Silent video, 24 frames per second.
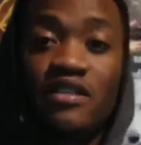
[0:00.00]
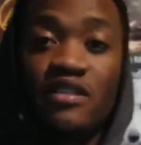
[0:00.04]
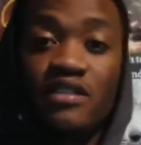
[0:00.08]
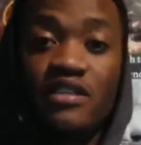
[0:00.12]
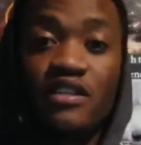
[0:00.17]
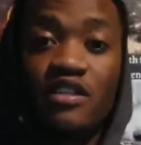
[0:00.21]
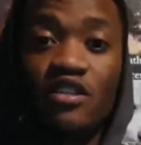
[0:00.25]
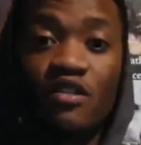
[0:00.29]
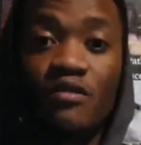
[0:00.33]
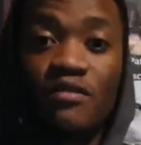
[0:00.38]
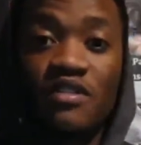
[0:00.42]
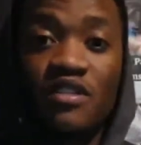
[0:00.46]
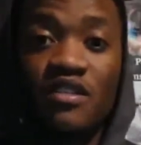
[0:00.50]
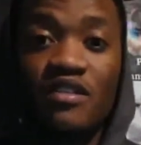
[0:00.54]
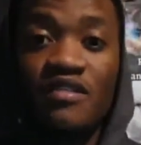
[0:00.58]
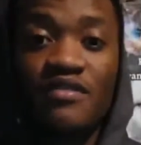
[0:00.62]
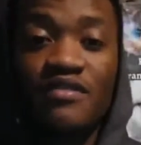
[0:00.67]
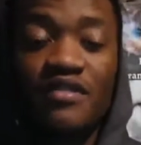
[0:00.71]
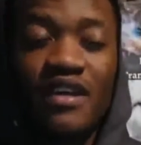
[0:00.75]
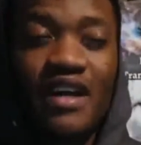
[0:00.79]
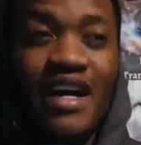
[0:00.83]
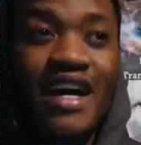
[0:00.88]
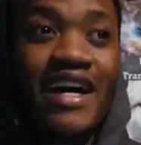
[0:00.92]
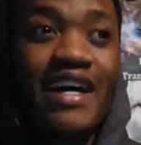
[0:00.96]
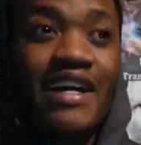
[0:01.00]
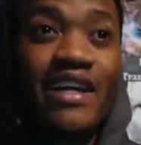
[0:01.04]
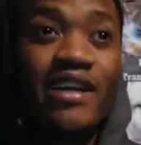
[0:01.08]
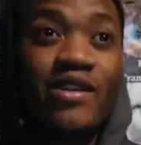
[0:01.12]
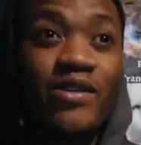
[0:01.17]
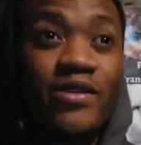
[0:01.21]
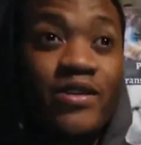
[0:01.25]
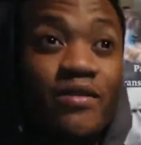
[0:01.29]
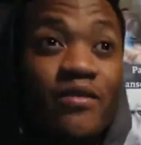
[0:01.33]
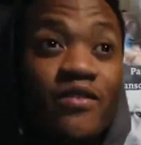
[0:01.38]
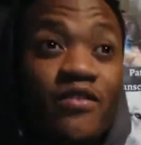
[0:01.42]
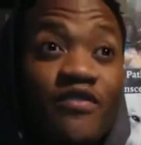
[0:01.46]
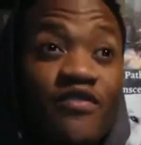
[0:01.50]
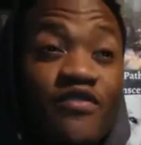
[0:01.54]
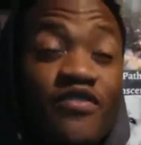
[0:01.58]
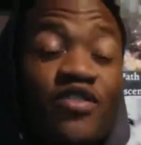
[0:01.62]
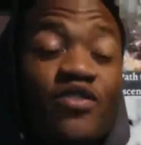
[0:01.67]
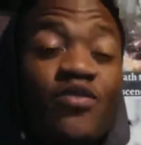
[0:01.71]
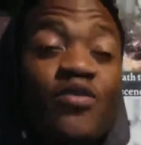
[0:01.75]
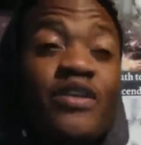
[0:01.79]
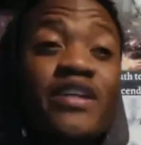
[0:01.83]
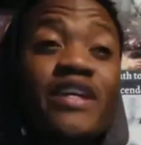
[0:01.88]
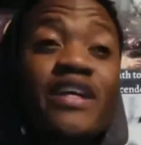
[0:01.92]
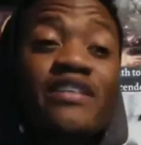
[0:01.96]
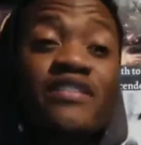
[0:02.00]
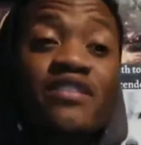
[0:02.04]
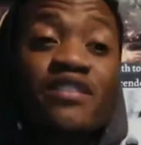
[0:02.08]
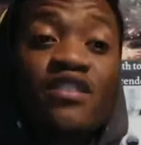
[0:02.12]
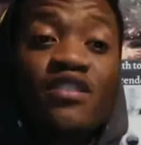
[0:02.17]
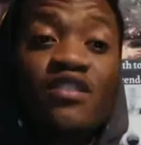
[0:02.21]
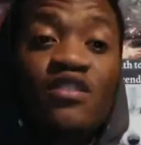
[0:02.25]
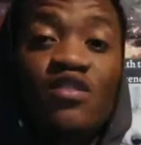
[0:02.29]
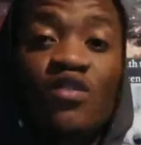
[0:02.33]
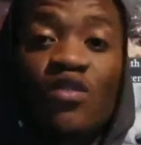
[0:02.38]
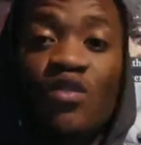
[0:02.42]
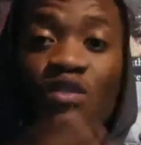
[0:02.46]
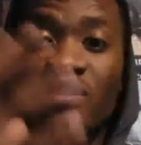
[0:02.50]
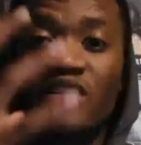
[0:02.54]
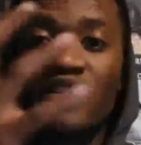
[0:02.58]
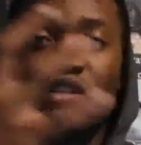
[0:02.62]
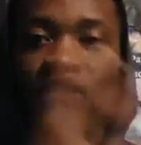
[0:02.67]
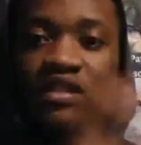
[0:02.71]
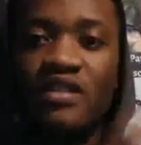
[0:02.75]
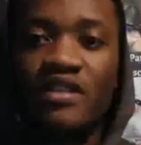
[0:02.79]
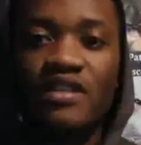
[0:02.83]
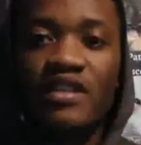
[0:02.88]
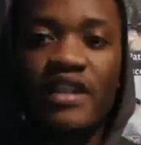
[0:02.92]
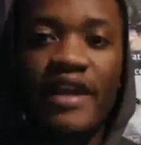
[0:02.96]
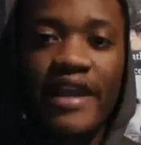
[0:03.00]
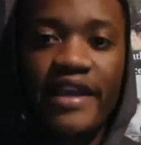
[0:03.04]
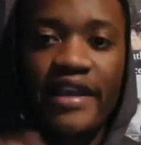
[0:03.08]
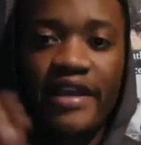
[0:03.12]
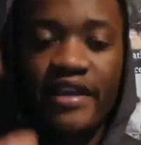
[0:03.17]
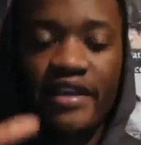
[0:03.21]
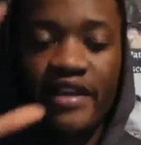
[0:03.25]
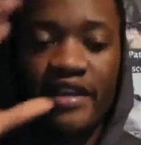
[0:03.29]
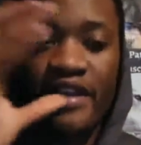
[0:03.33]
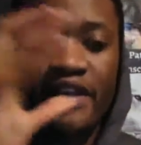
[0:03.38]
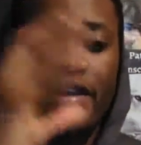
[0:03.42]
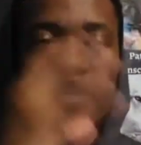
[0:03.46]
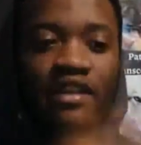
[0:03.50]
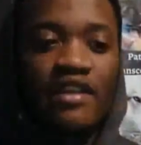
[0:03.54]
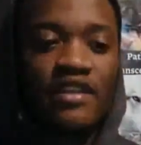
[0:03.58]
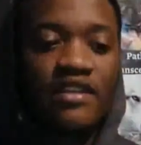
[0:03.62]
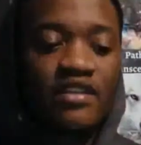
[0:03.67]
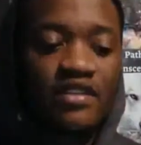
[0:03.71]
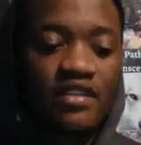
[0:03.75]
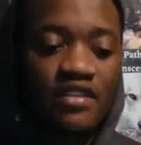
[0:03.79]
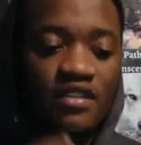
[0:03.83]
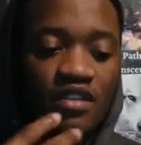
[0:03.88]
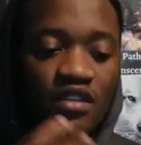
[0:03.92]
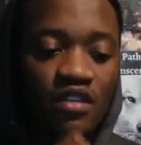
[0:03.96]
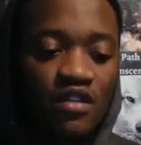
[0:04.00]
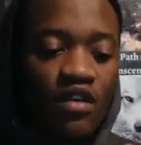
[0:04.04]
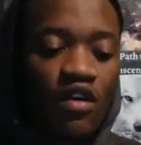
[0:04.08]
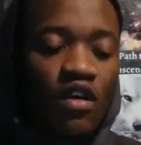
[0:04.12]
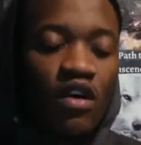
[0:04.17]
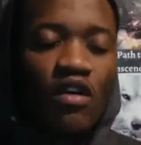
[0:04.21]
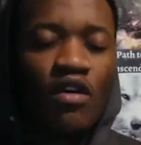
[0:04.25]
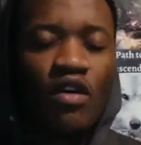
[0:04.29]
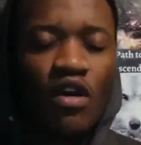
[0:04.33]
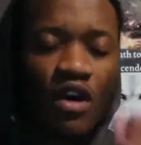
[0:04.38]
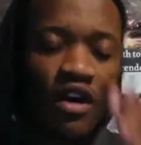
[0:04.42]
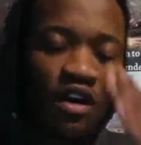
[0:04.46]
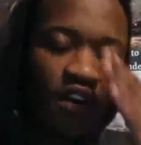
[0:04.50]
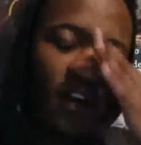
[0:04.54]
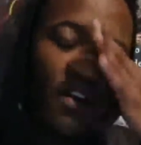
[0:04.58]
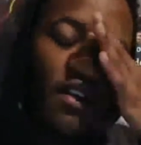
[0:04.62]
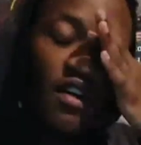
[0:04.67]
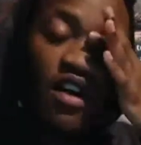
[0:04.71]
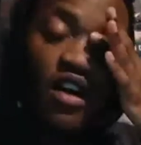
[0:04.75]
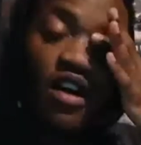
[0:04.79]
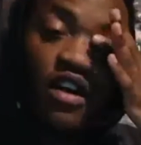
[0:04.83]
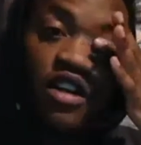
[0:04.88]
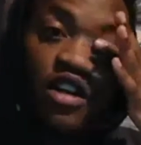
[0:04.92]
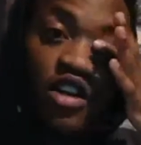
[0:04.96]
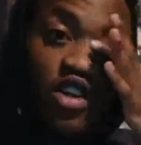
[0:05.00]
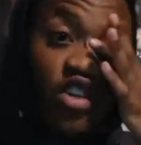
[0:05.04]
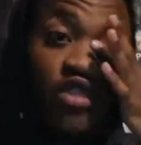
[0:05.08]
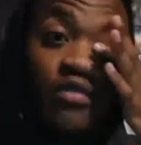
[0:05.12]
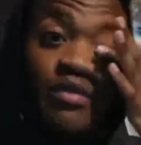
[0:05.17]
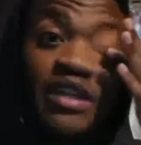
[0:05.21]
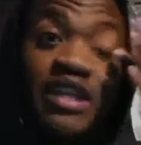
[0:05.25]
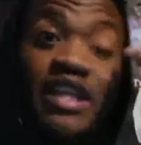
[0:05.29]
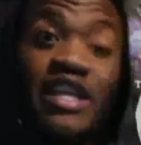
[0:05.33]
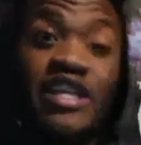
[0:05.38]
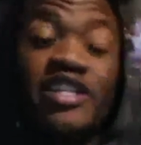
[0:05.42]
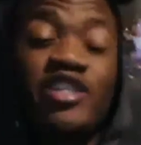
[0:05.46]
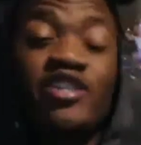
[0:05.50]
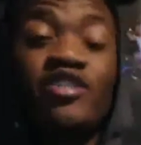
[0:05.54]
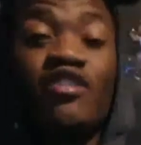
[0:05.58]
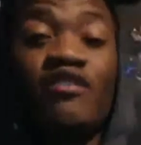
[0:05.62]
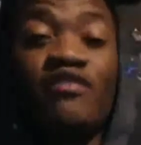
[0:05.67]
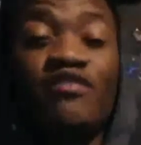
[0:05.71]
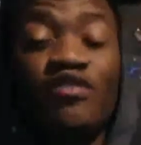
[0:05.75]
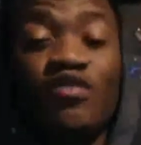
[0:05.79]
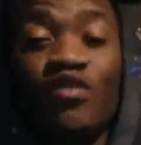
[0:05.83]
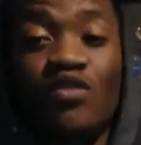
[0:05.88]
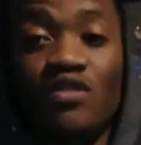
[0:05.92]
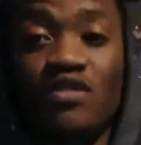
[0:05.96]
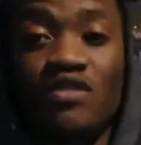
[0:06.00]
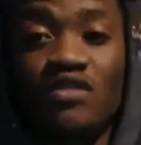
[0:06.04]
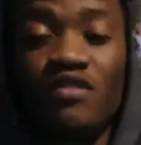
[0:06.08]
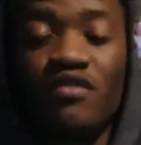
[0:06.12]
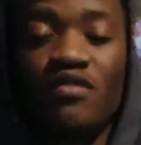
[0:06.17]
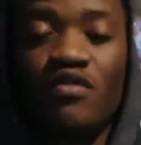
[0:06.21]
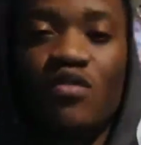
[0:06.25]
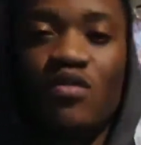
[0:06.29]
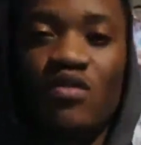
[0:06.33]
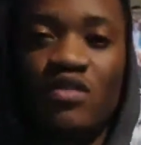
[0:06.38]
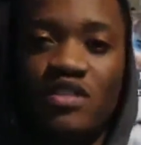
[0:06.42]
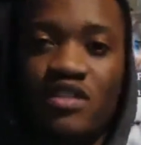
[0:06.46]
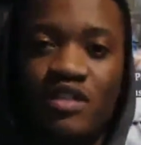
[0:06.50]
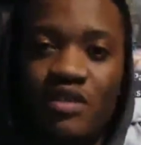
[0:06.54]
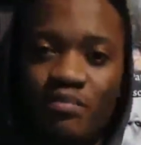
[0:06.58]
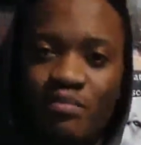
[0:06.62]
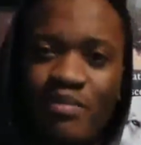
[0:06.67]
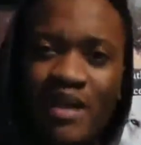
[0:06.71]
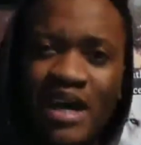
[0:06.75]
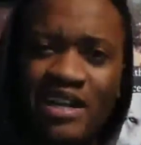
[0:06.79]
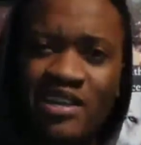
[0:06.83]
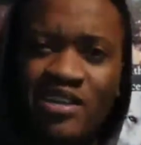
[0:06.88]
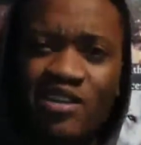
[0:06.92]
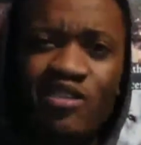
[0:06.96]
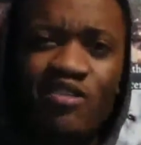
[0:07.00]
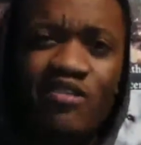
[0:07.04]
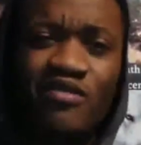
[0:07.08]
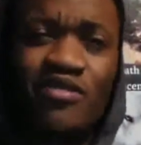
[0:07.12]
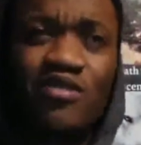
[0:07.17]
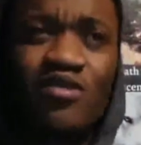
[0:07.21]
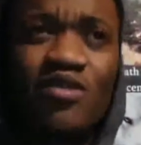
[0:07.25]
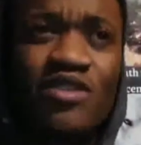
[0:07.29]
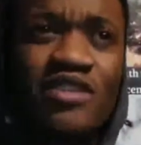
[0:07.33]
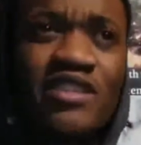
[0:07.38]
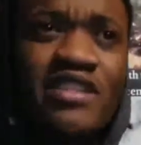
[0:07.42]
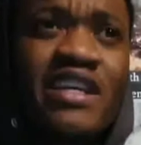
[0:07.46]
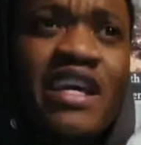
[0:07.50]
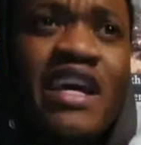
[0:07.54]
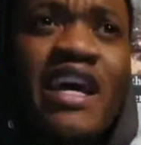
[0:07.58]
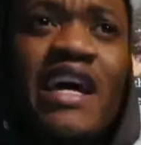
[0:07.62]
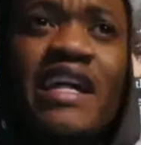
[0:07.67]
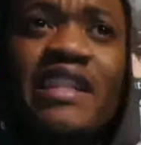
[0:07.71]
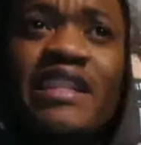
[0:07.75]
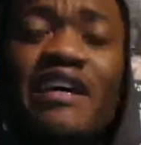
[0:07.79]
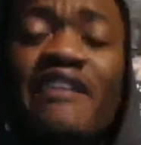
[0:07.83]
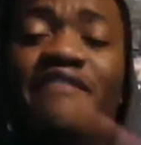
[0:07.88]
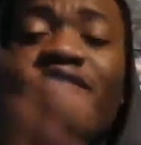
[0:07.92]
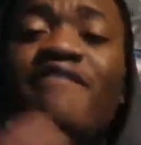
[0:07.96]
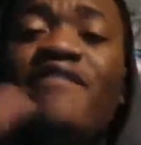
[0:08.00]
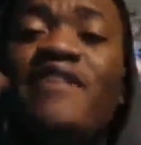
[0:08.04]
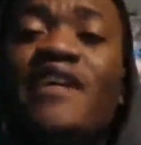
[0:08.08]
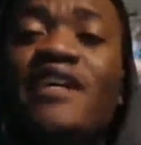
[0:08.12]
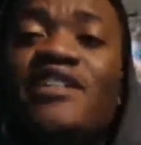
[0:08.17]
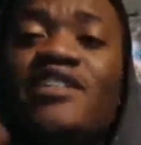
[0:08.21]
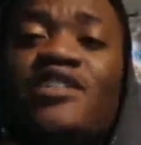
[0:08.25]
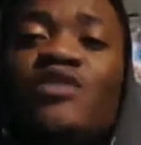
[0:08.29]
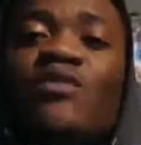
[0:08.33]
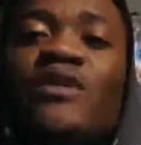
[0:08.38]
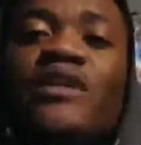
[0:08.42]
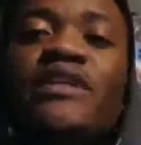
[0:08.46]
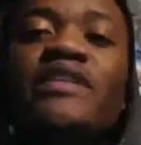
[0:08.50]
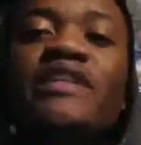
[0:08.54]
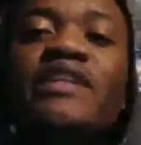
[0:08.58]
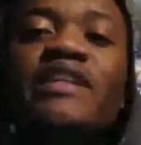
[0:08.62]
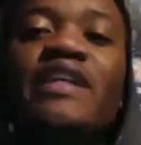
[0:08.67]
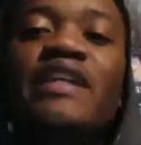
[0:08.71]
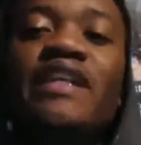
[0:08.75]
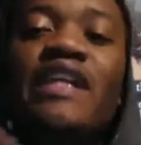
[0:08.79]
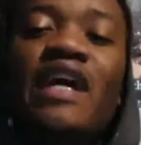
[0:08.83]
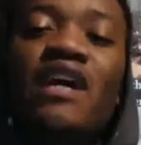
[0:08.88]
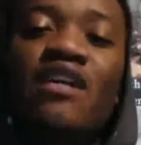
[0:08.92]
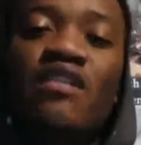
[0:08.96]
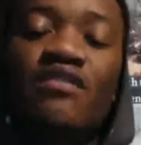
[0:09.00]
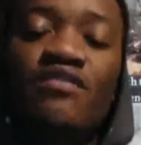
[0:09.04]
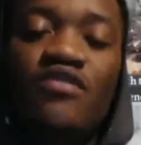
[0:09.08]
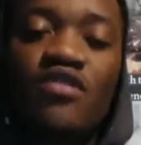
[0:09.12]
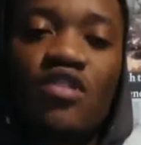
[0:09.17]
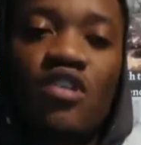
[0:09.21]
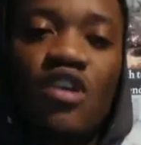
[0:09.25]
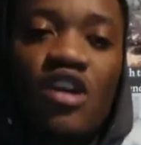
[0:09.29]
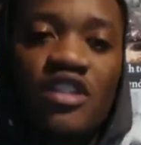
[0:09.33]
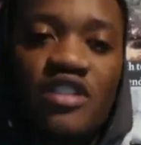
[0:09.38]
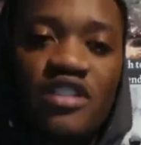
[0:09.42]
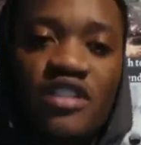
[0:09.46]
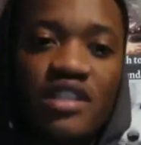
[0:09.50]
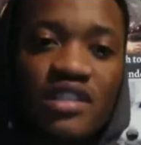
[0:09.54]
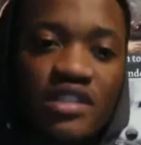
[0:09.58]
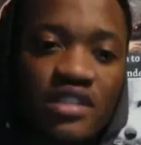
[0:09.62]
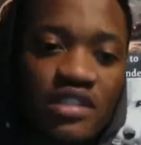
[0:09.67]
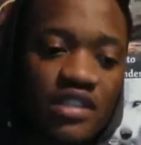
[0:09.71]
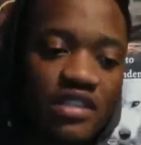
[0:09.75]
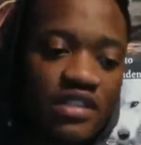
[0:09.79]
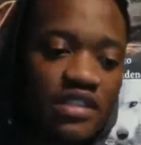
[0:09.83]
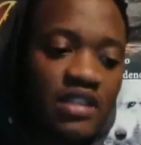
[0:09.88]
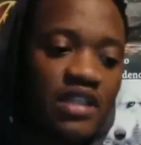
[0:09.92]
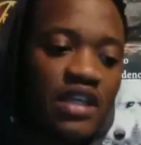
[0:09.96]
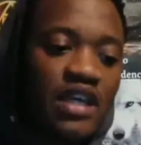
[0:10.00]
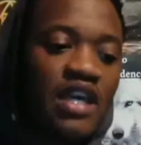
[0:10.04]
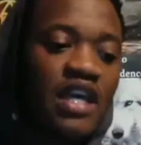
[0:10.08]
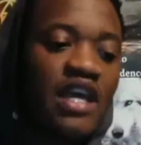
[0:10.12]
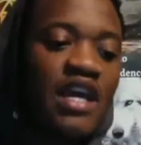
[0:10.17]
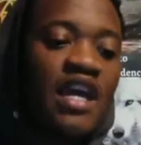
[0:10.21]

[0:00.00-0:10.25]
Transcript: just an observer. I view it as a thought, like it's an accumulation of thoughts, of course, a bundle of thoughts that fluctuate in and out of your consciousness.